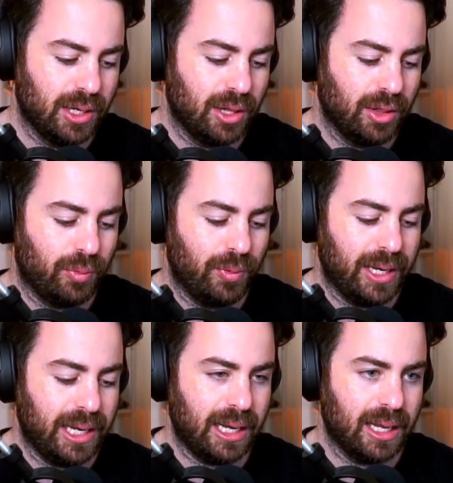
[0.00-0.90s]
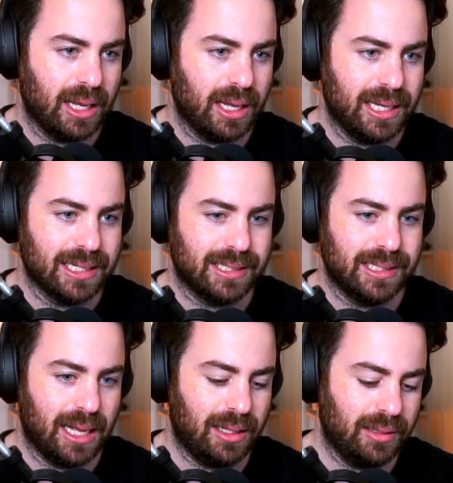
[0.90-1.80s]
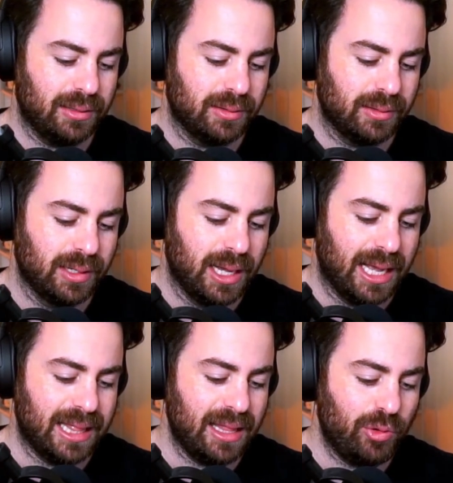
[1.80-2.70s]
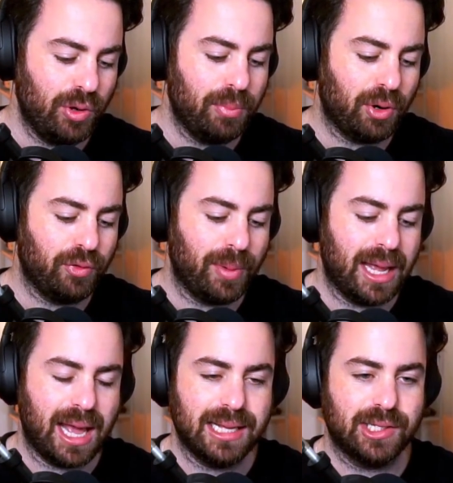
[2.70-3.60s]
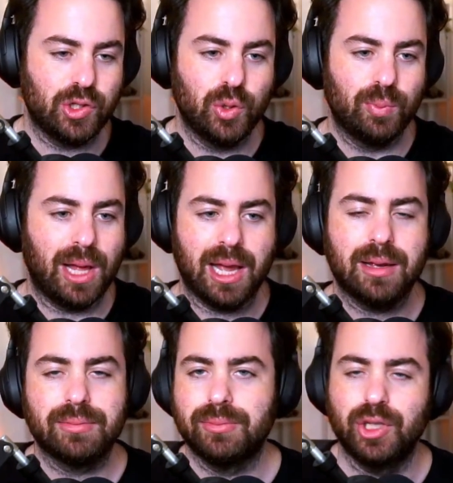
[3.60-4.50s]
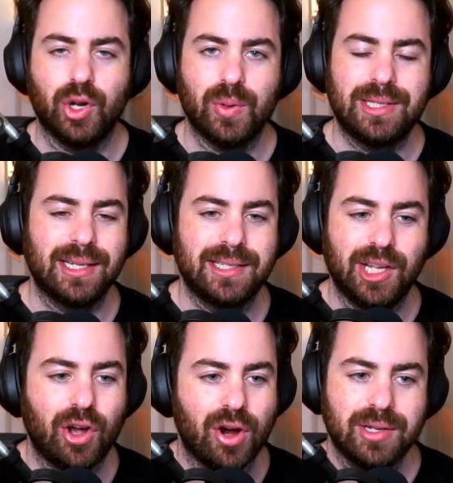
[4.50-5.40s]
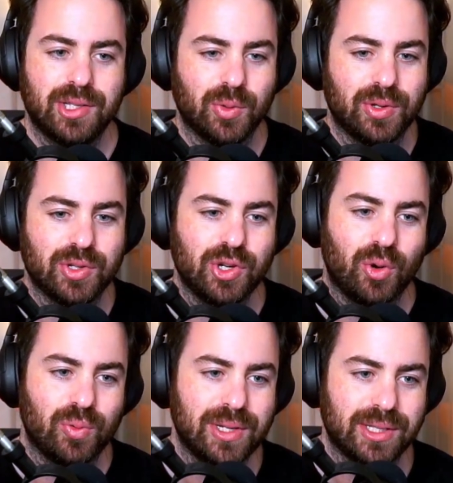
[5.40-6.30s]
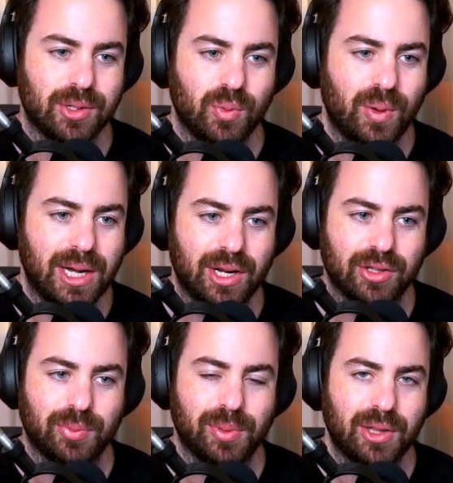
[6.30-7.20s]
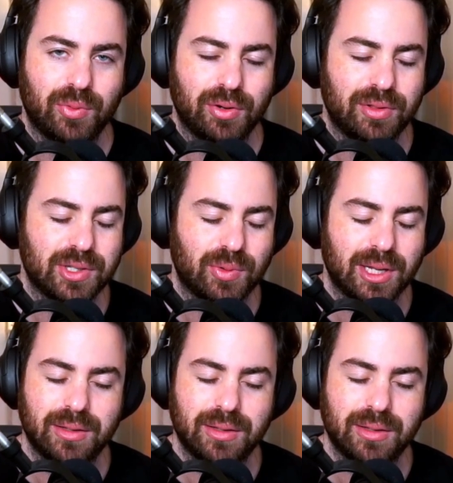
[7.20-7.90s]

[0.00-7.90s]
3 Gazelle, and then 3 Berfomat. I assume, like, you know, it's 60 cards, so there's no reason why not to play 3 of this, right?